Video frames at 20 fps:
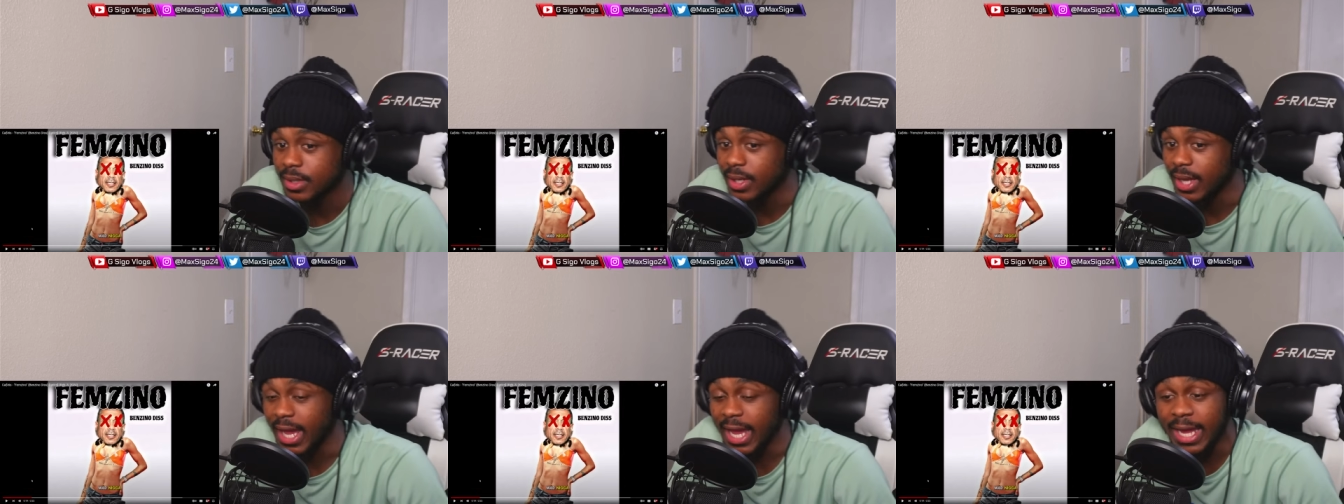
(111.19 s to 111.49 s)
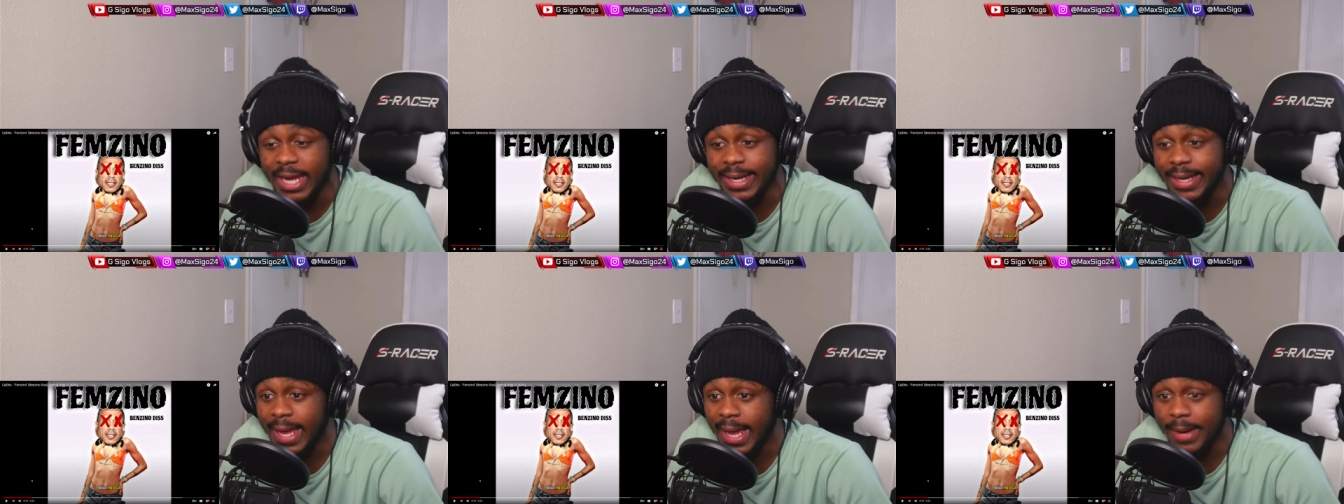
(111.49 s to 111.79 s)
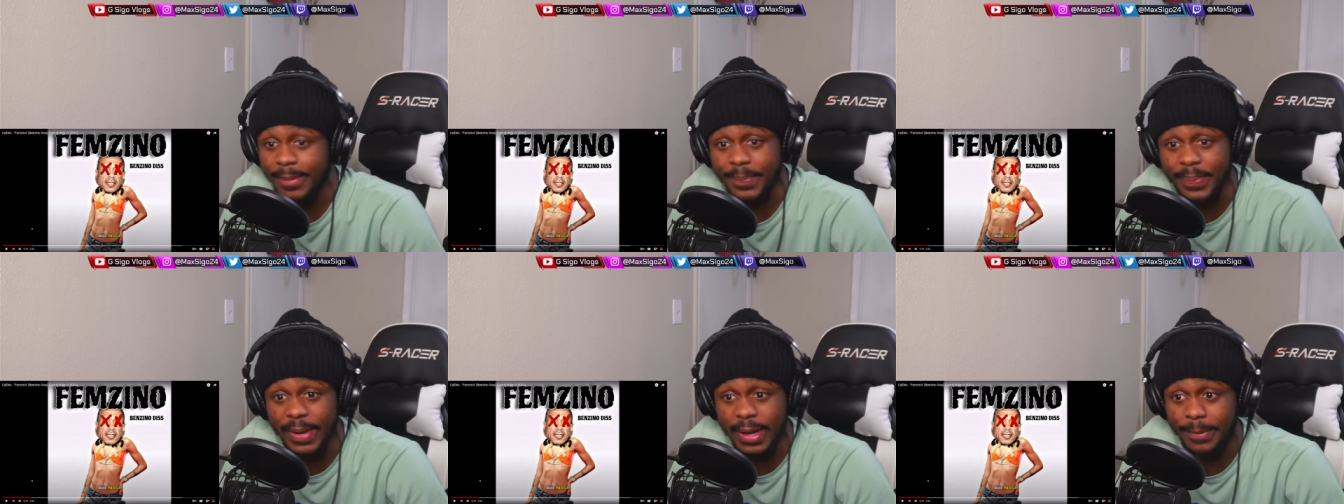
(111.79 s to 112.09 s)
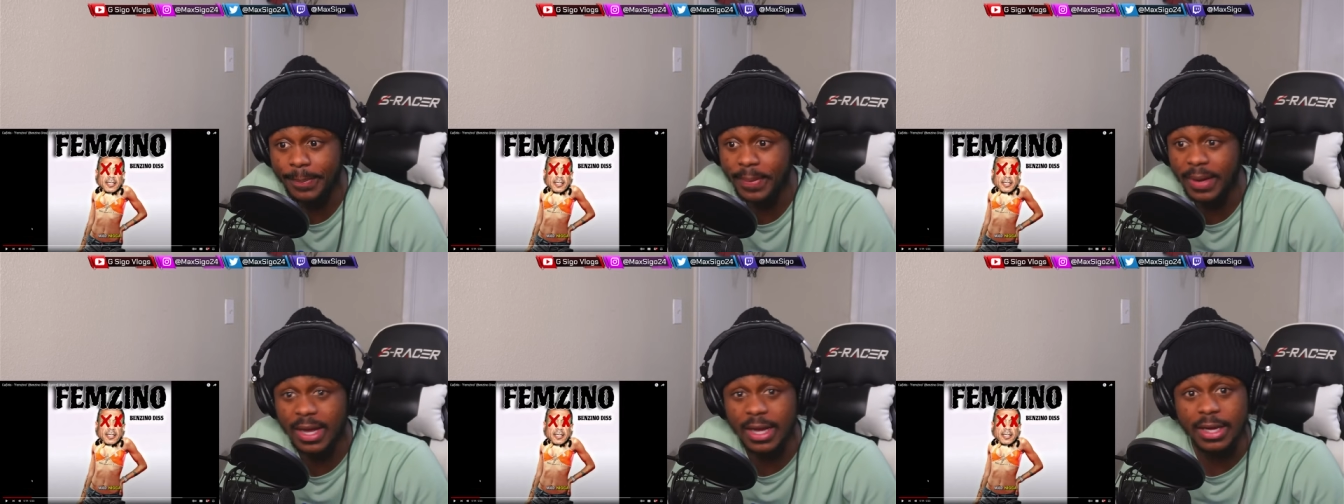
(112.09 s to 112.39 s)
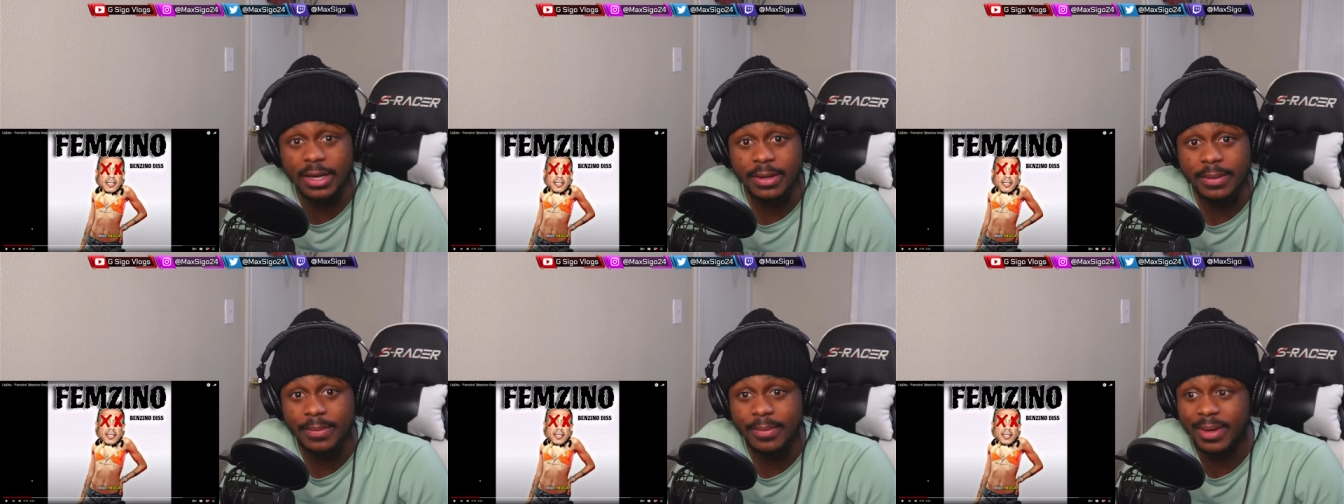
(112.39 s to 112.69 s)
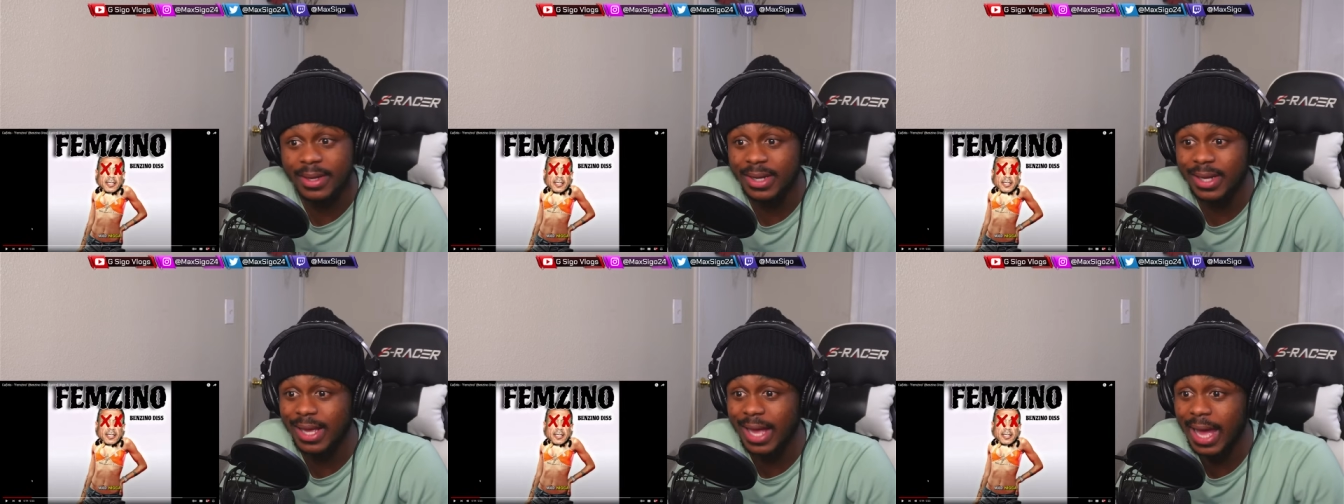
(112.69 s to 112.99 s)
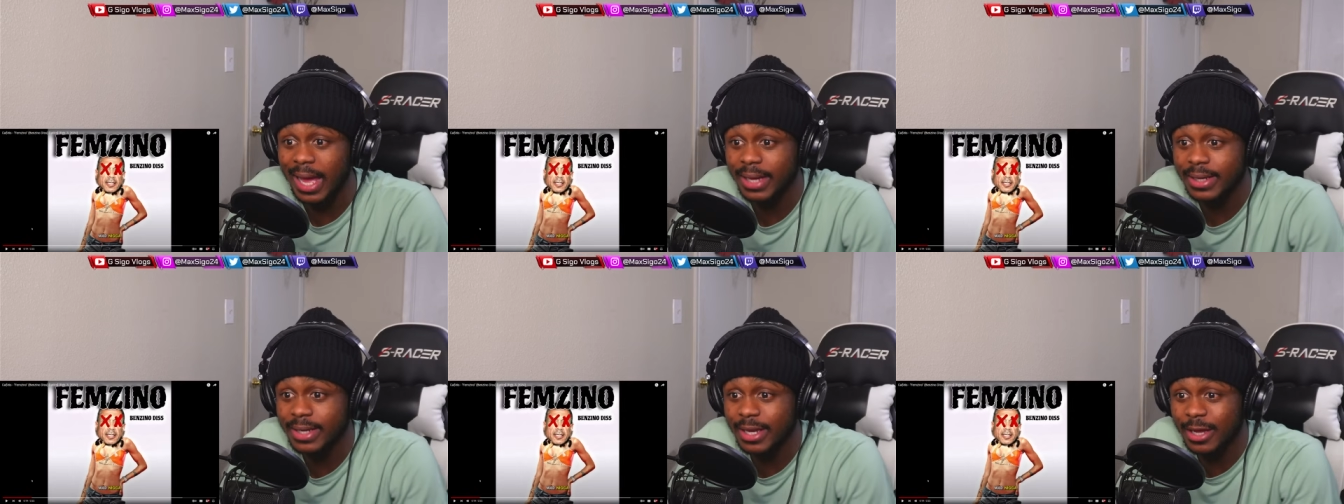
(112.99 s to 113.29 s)
Ain't nothing pop up but a
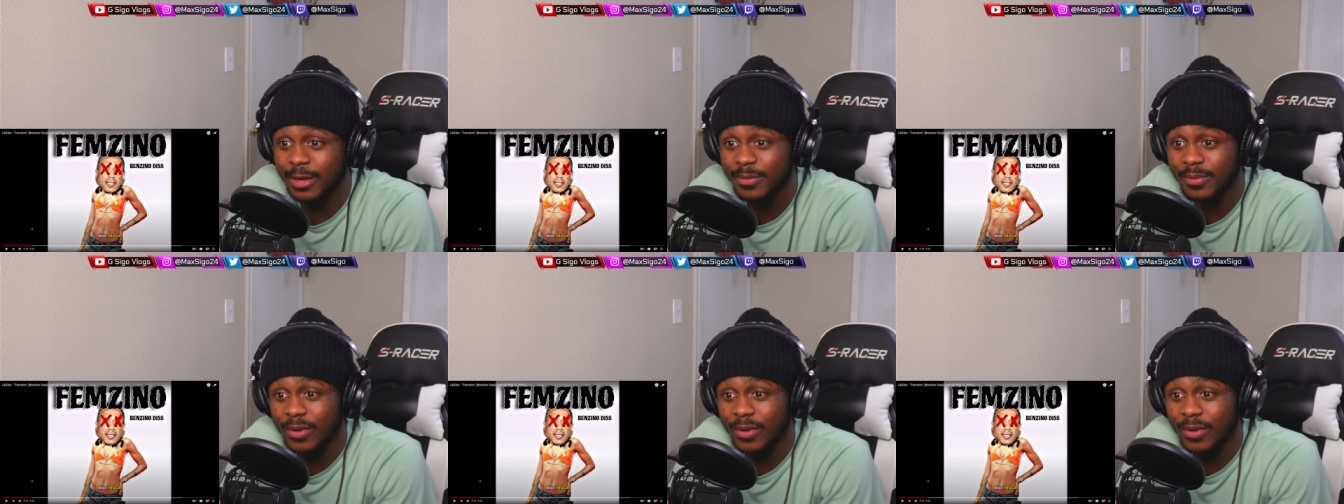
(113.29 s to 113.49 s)
goddamn